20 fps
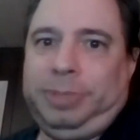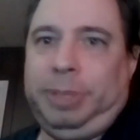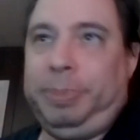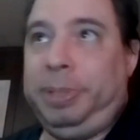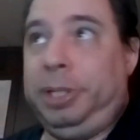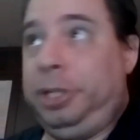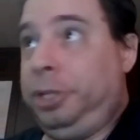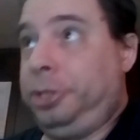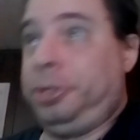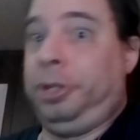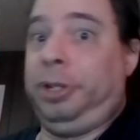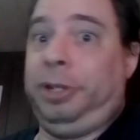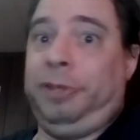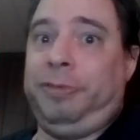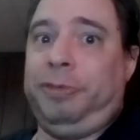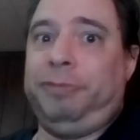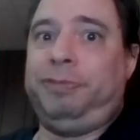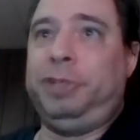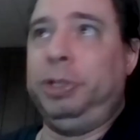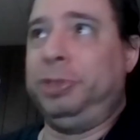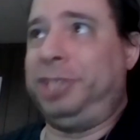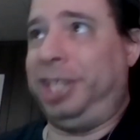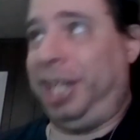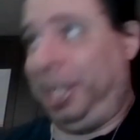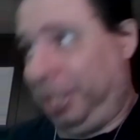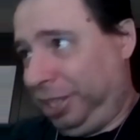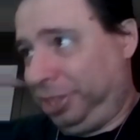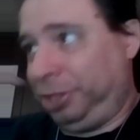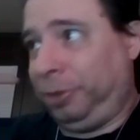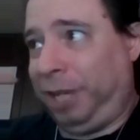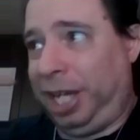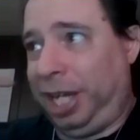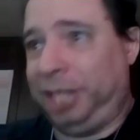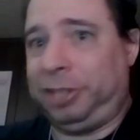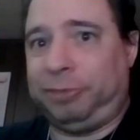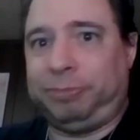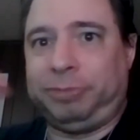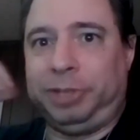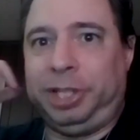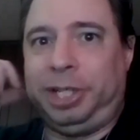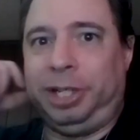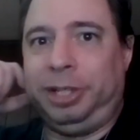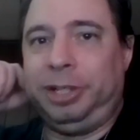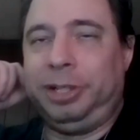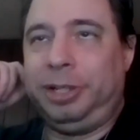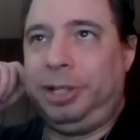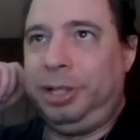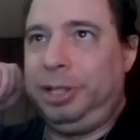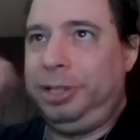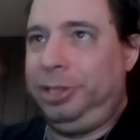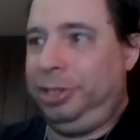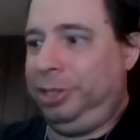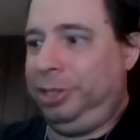I mean, you couldn't even fuse again. They still had the freaking